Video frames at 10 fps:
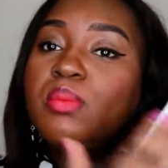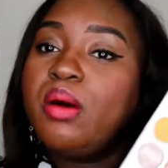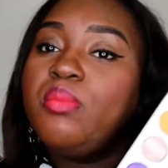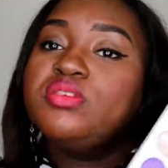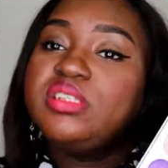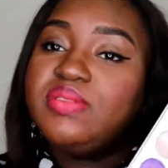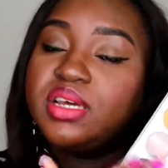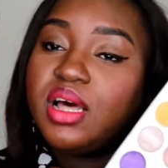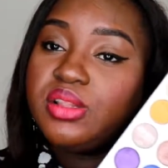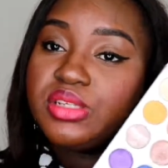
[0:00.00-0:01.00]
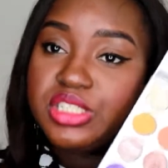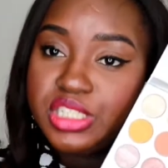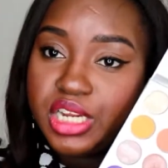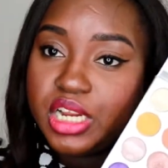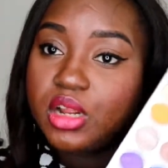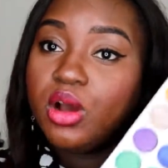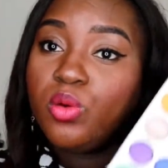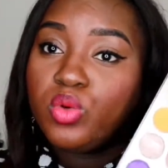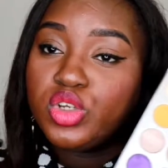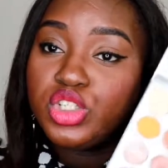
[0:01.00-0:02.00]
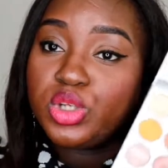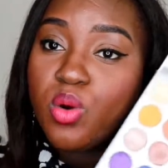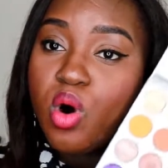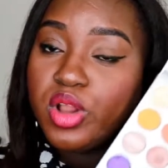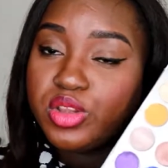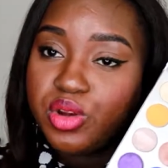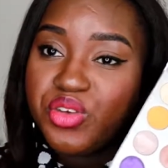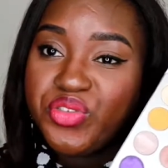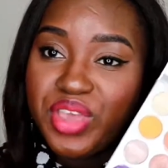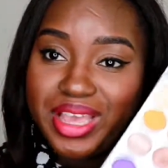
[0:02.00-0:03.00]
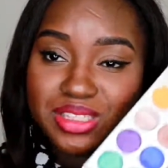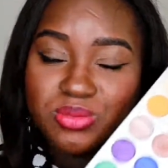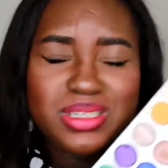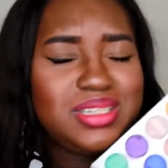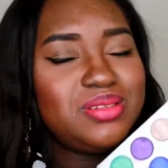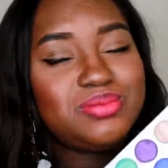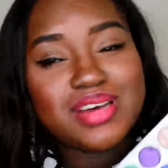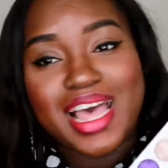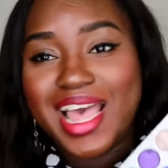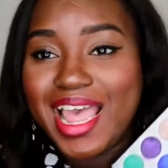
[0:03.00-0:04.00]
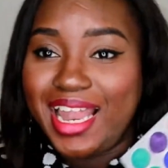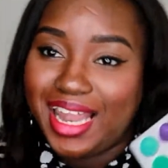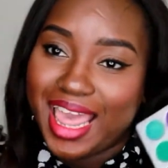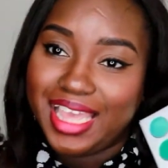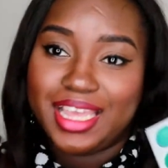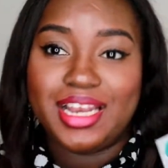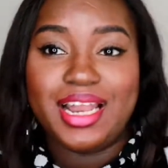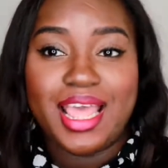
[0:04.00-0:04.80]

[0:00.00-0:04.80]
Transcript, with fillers: But most of the colors here will show on your face, which is why I like it.